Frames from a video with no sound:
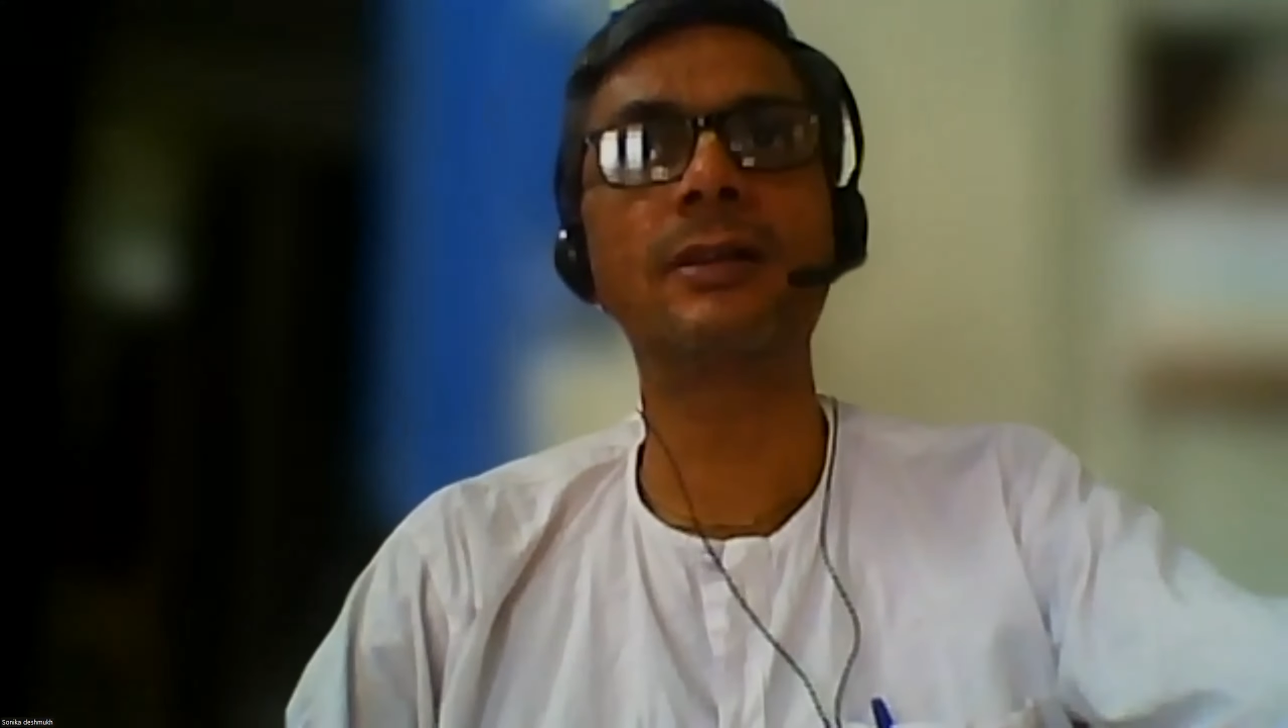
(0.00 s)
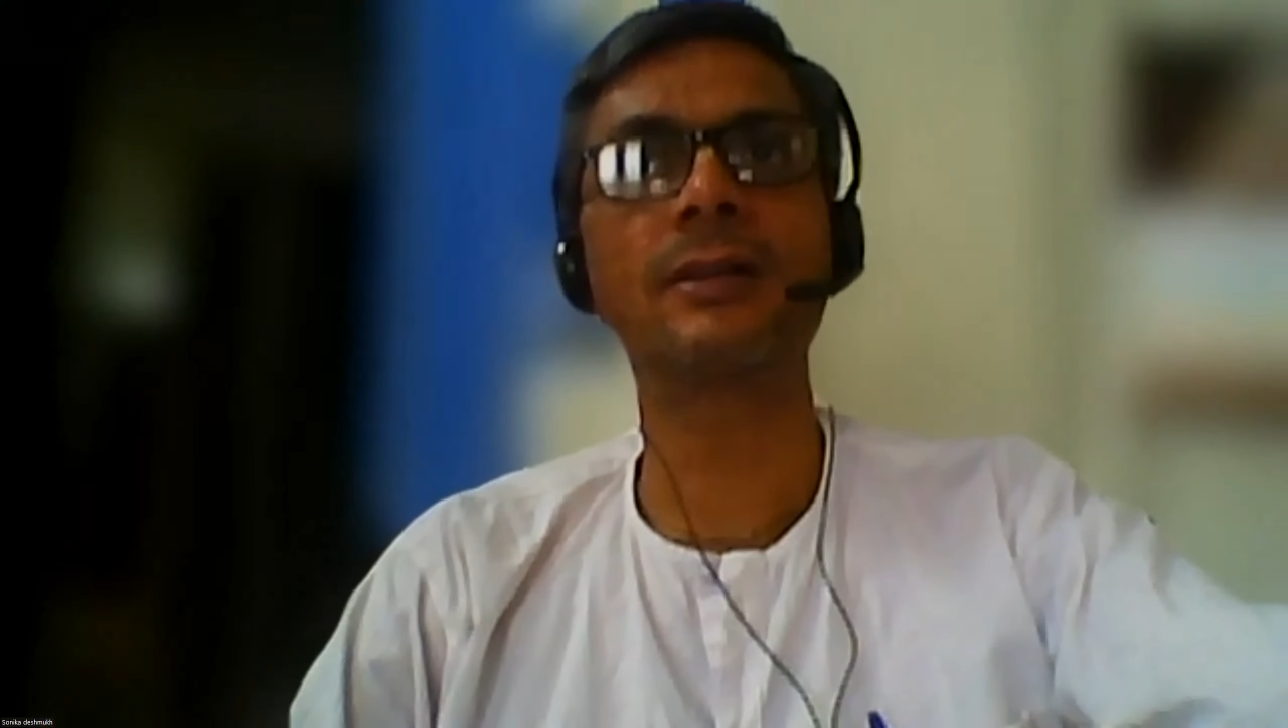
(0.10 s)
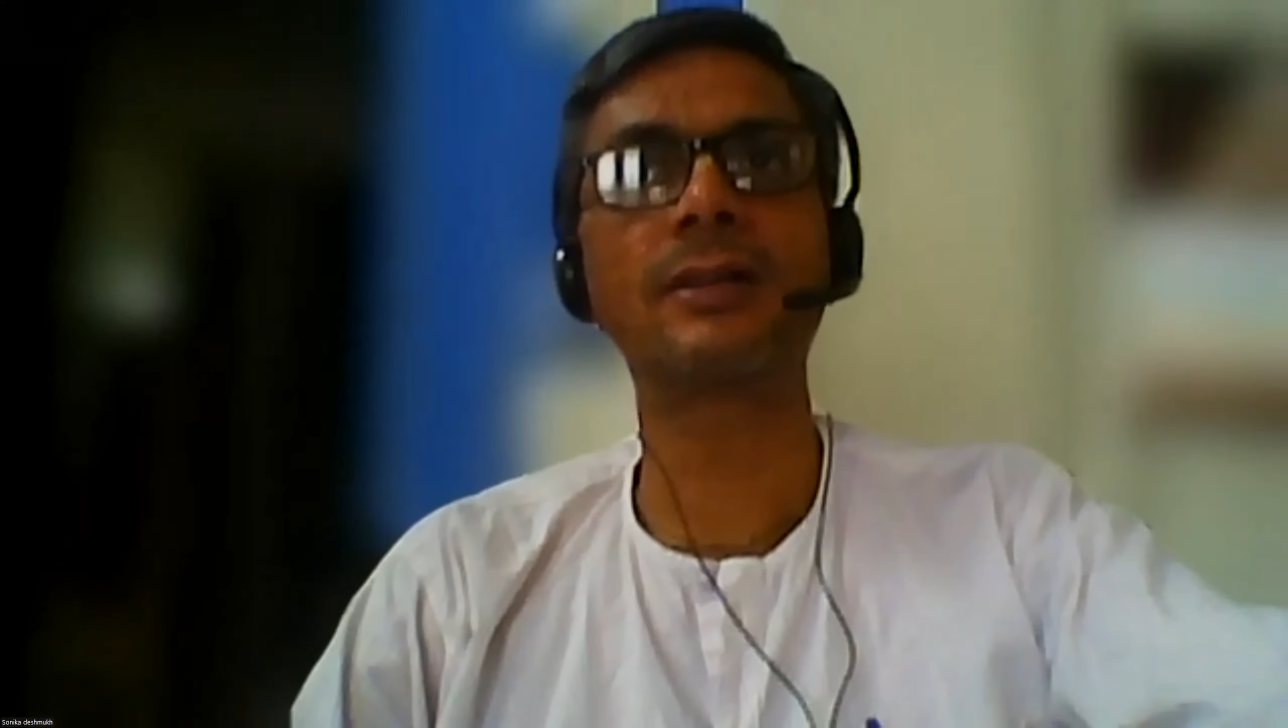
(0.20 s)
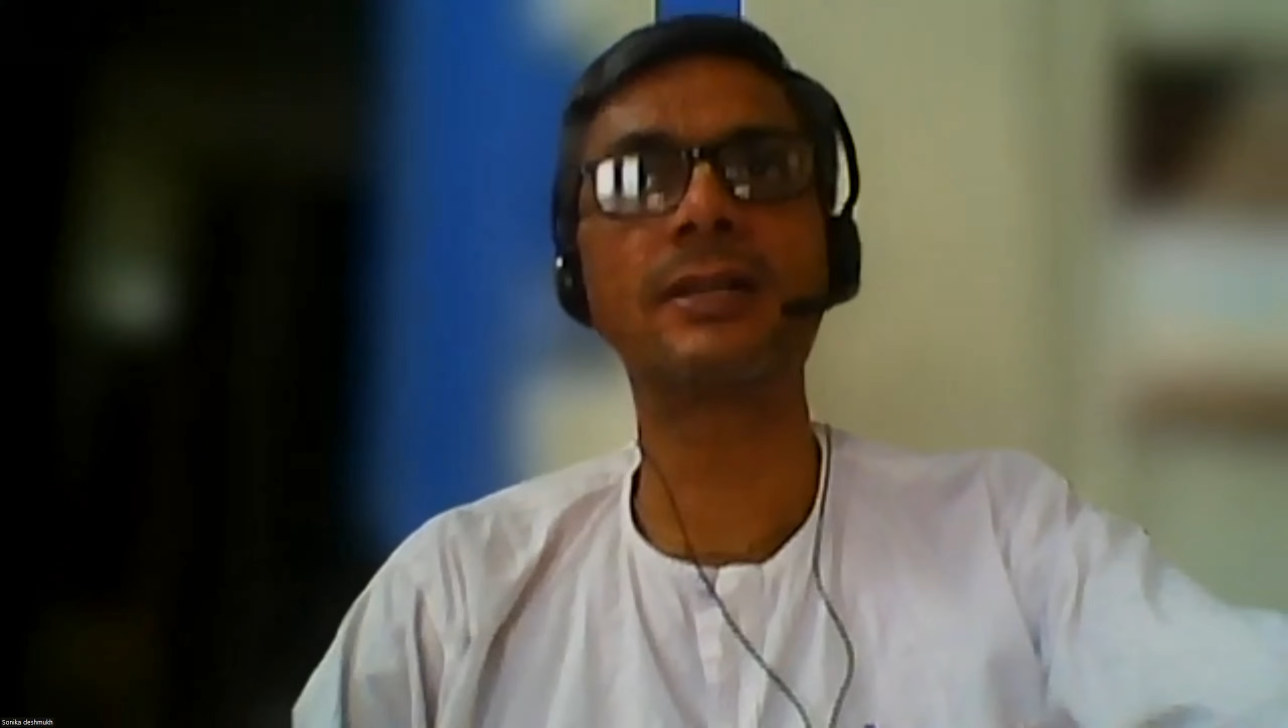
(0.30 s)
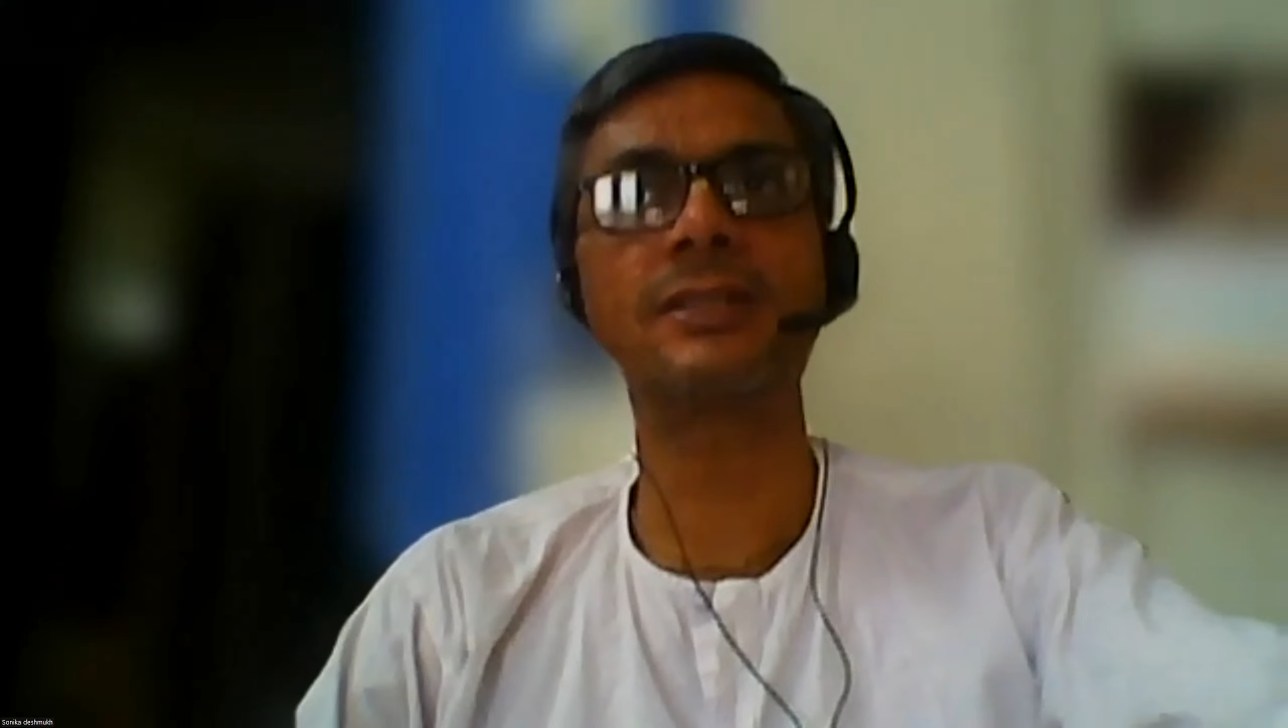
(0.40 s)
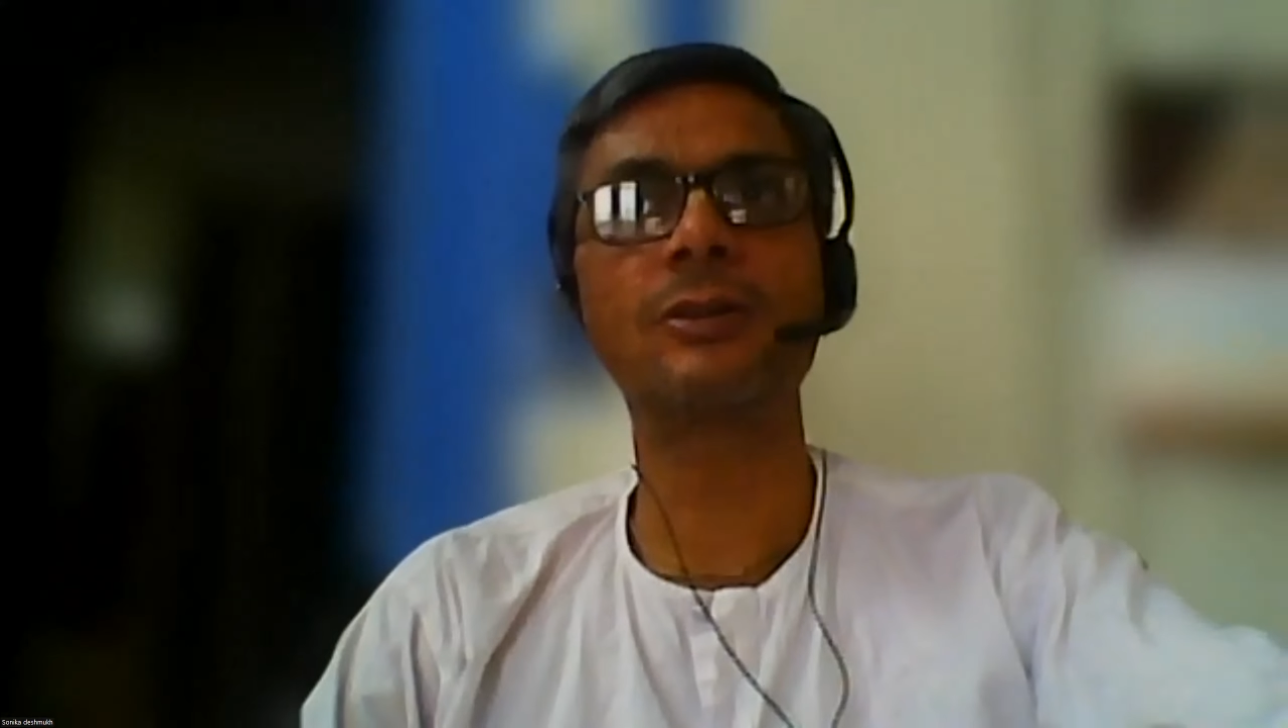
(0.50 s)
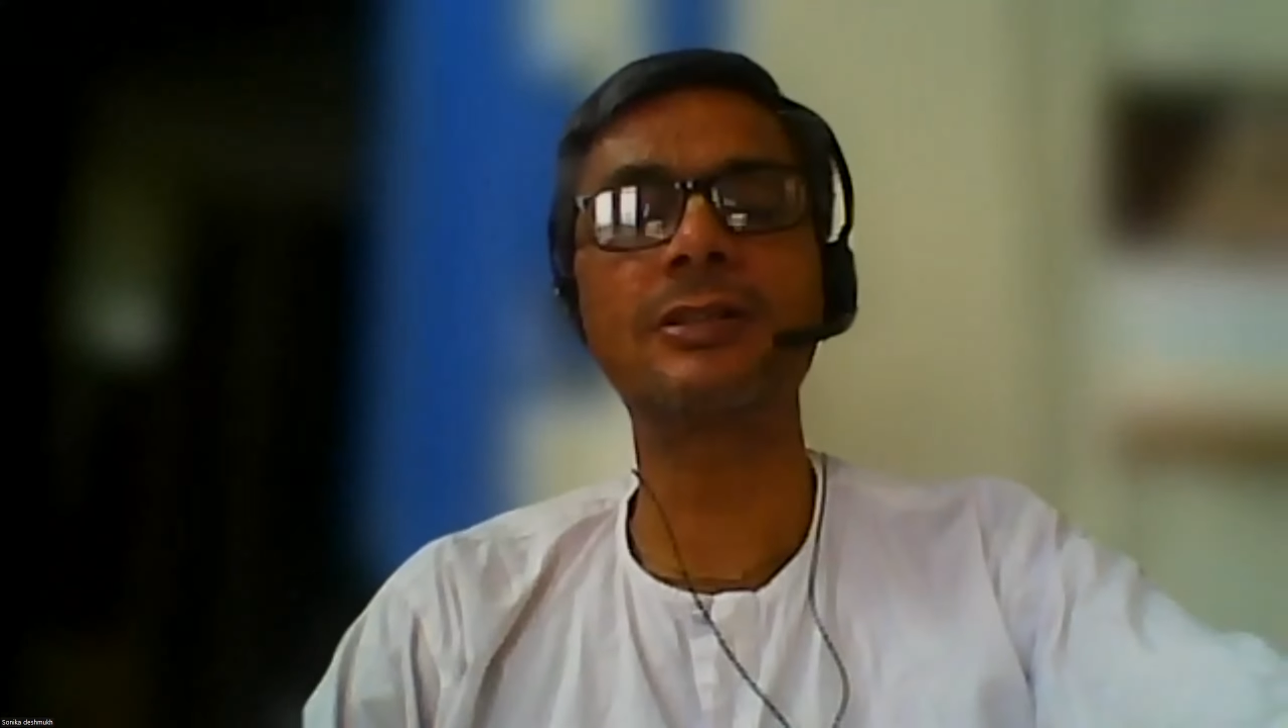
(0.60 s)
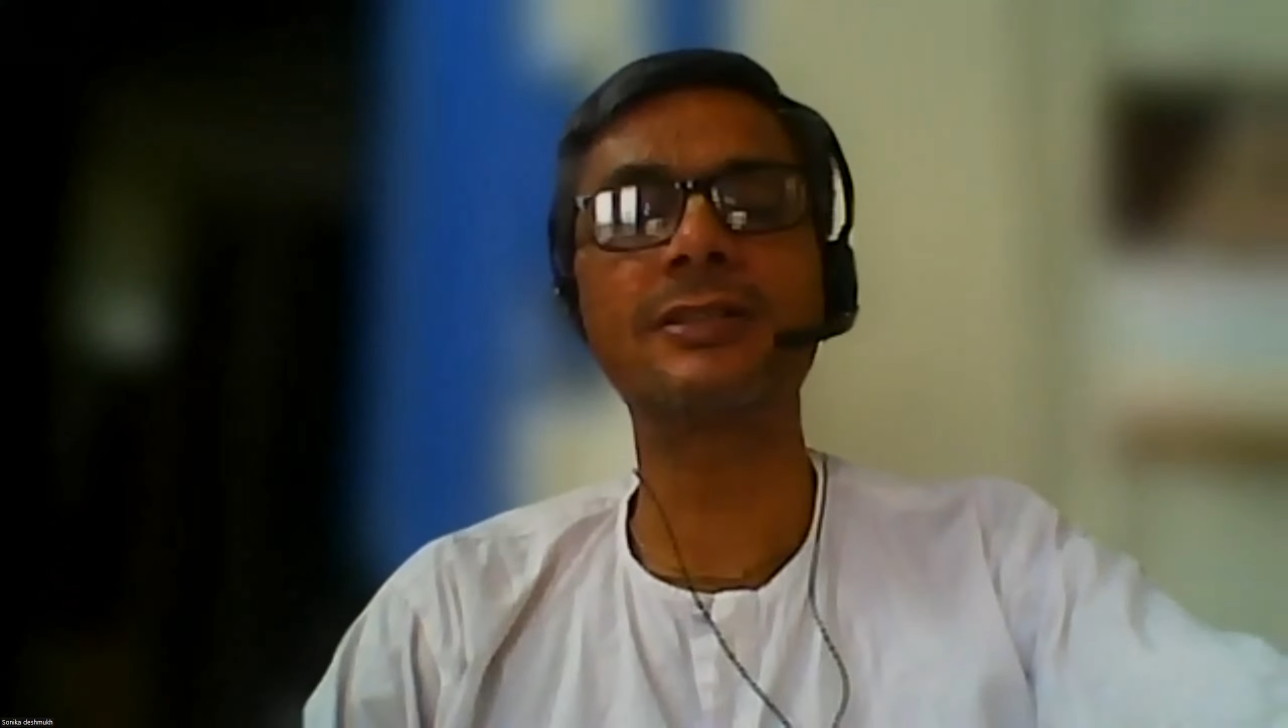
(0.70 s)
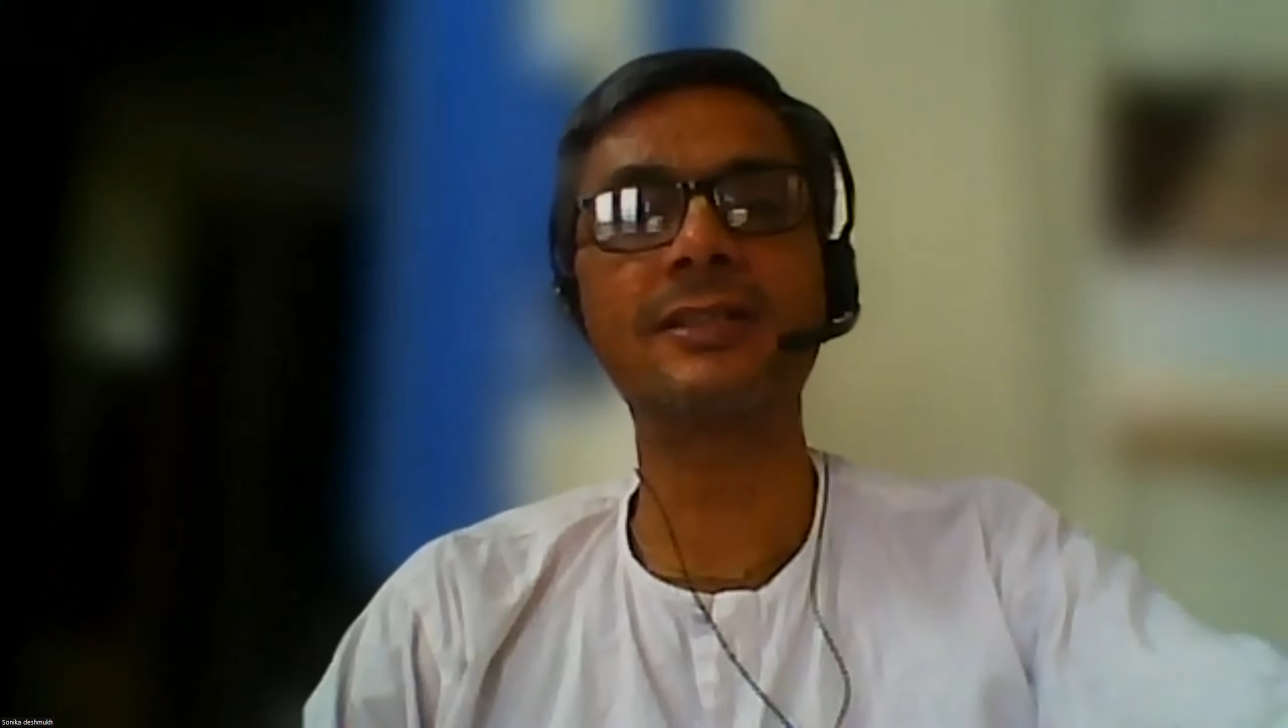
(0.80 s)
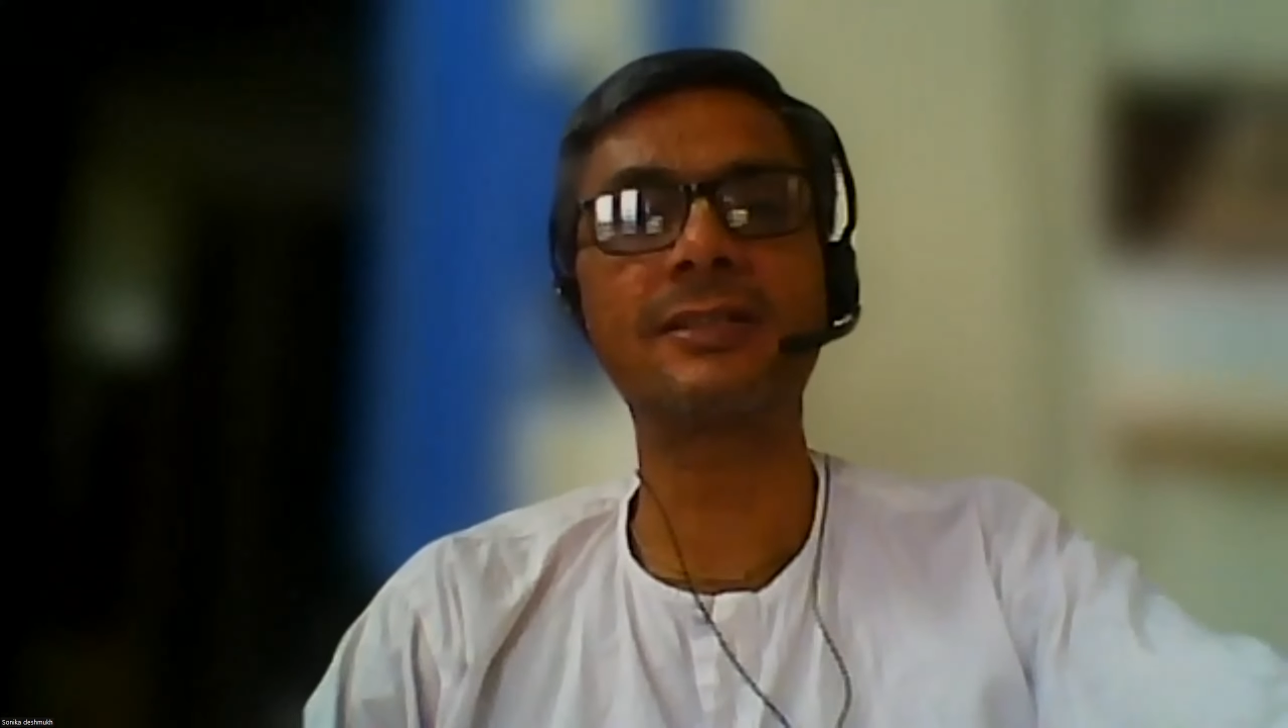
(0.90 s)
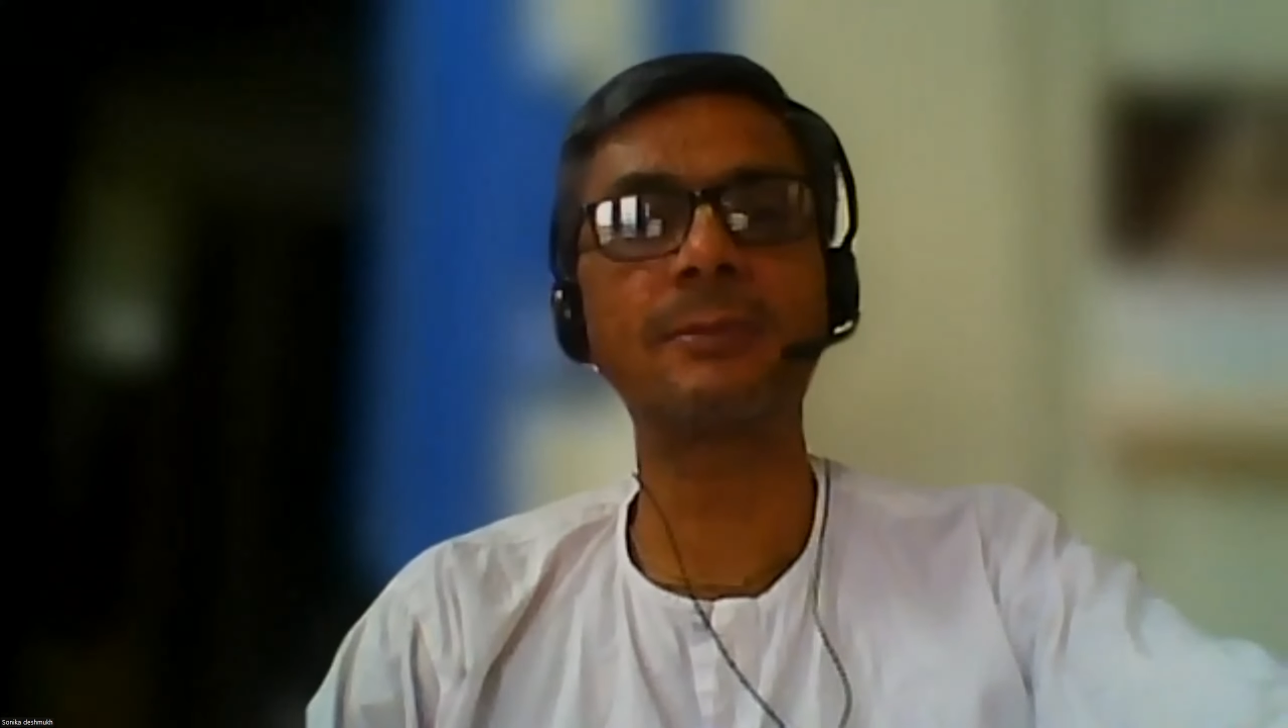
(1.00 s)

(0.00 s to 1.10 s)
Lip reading: Krishna consciousness